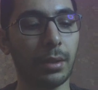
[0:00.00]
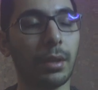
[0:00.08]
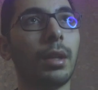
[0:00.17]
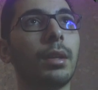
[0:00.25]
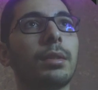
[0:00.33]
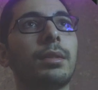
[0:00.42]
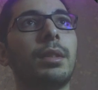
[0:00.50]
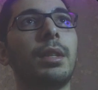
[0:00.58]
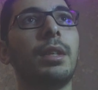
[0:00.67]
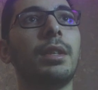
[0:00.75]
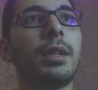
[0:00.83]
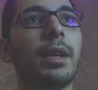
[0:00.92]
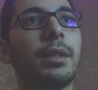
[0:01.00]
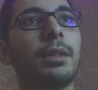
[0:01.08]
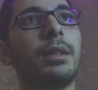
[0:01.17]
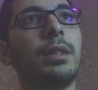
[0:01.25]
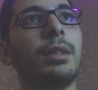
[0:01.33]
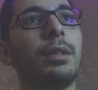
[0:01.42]
I'll see that
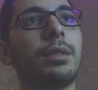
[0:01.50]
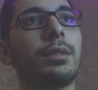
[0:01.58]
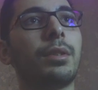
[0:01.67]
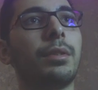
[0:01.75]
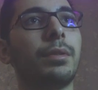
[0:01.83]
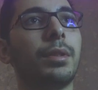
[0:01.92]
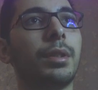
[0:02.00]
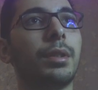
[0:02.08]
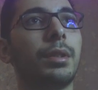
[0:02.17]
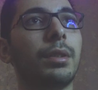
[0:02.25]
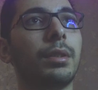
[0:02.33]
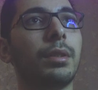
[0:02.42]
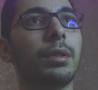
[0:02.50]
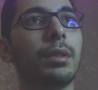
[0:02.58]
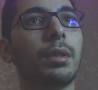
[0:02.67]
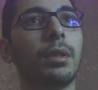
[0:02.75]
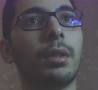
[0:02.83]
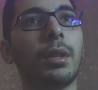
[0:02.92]
the server
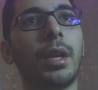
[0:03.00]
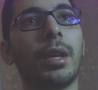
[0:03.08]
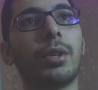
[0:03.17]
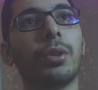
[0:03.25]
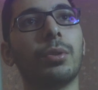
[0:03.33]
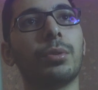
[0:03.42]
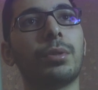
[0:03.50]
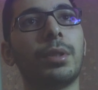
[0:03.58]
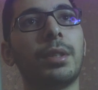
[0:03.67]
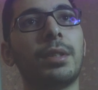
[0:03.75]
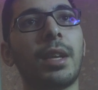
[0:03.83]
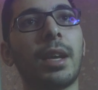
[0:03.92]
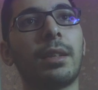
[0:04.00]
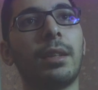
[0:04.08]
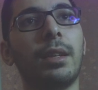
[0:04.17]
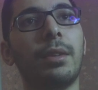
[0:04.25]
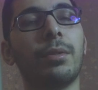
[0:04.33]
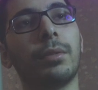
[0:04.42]
echoes
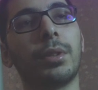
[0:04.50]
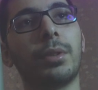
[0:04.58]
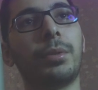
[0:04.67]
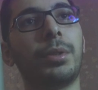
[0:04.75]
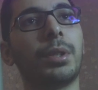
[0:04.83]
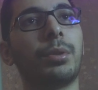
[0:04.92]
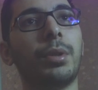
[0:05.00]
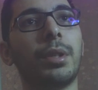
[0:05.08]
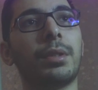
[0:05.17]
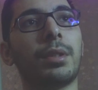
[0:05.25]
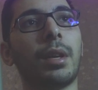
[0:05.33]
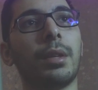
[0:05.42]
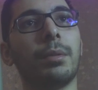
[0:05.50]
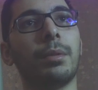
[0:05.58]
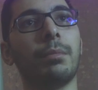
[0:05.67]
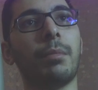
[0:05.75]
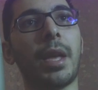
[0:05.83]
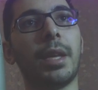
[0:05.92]
exactly whatever request I
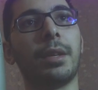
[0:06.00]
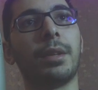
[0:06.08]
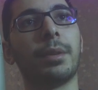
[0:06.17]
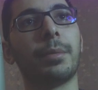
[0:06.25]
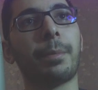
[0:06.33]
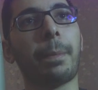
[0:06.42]
make.